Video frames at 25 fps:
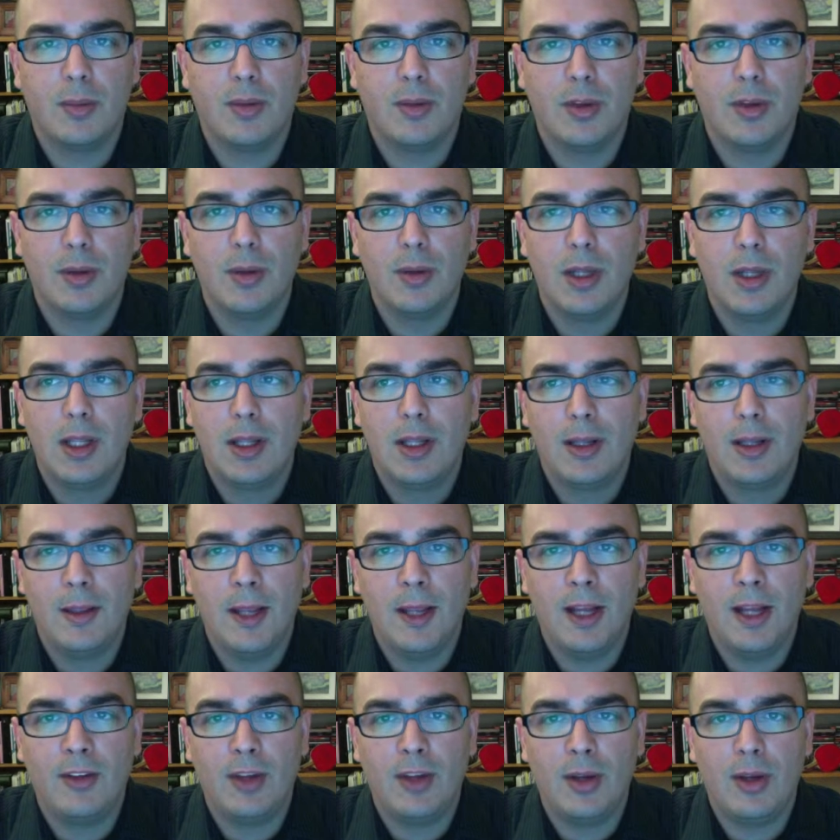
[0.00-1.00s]
So,
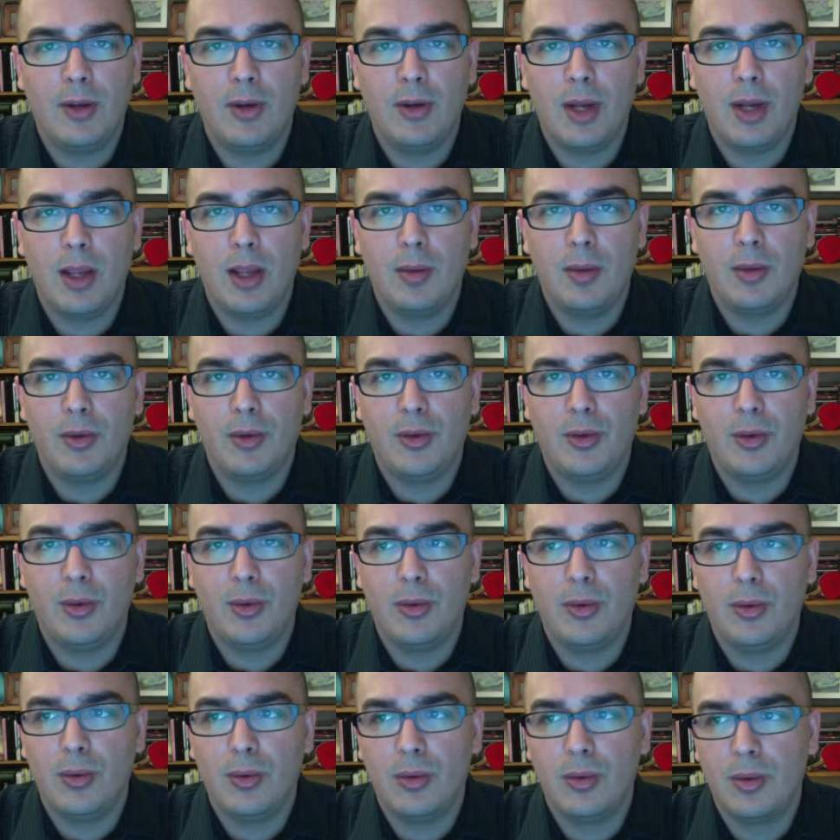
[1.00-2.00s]
that's how you're able
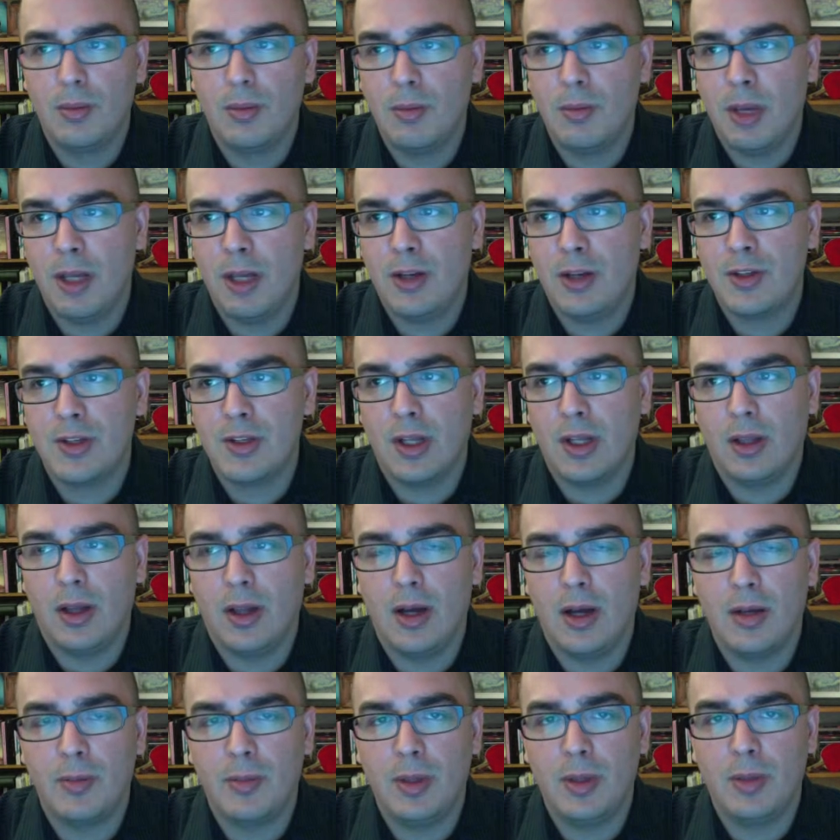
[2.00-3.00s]
to manage a
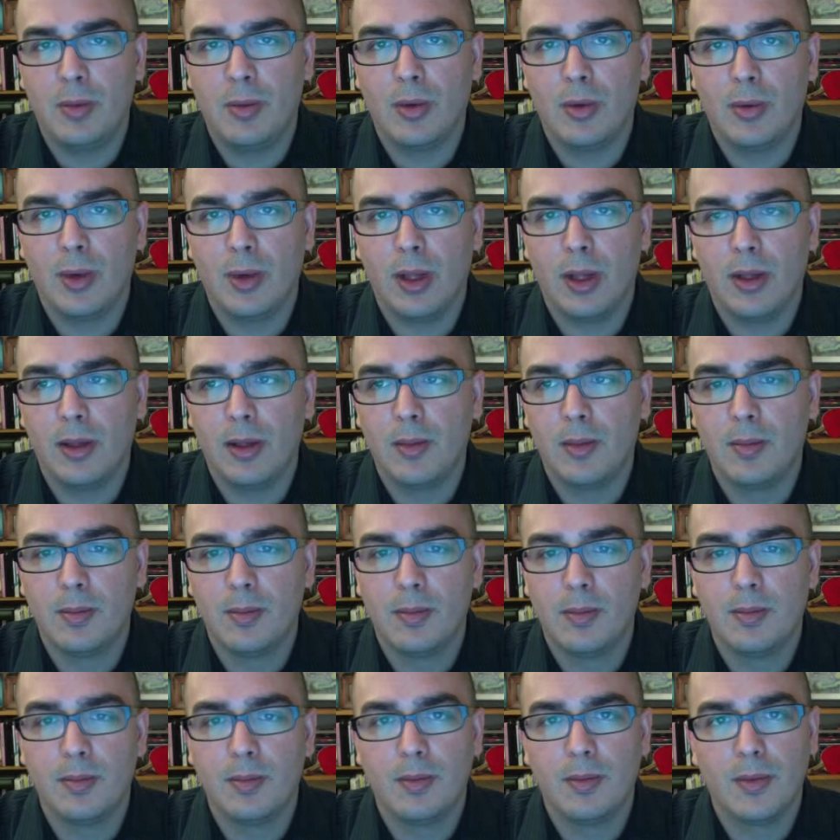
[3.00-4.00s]
lot of people quickly.
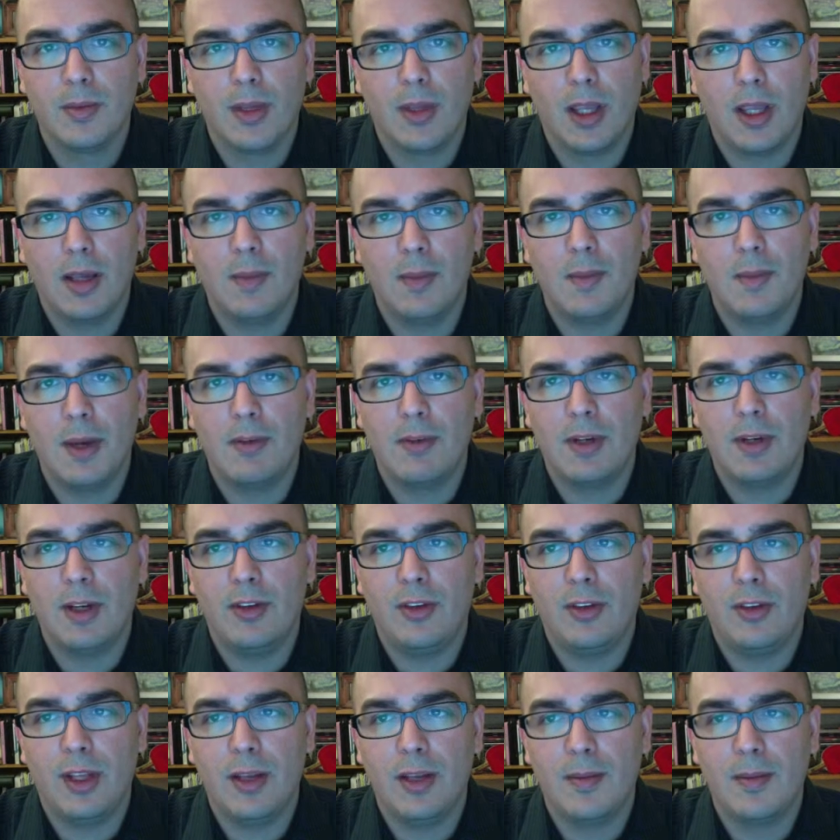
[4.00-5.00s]
Okay, have a nice
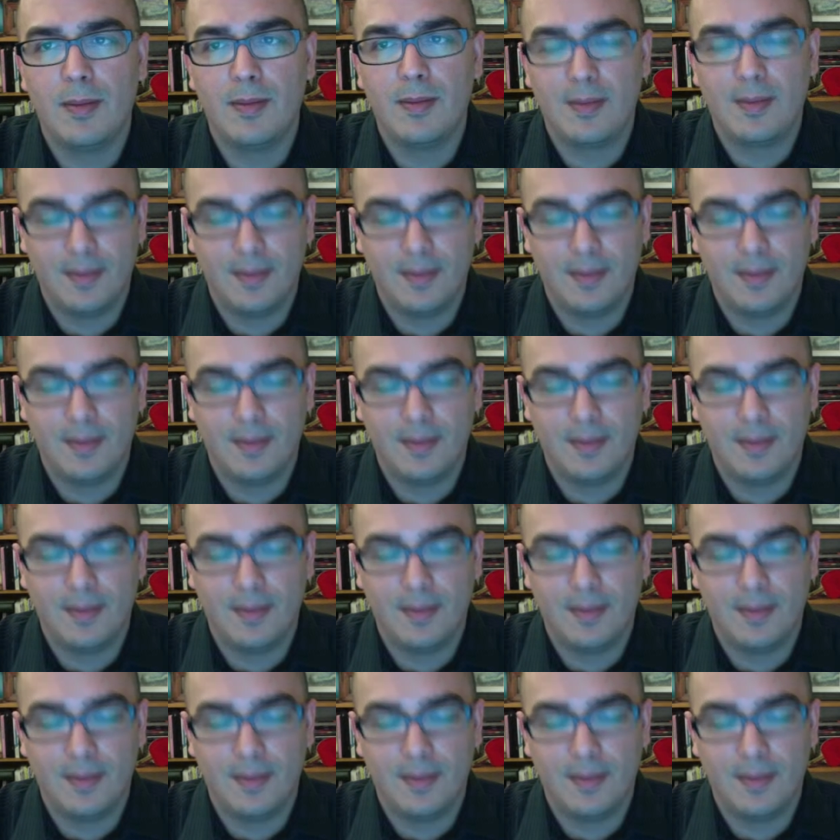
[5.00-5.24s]
day.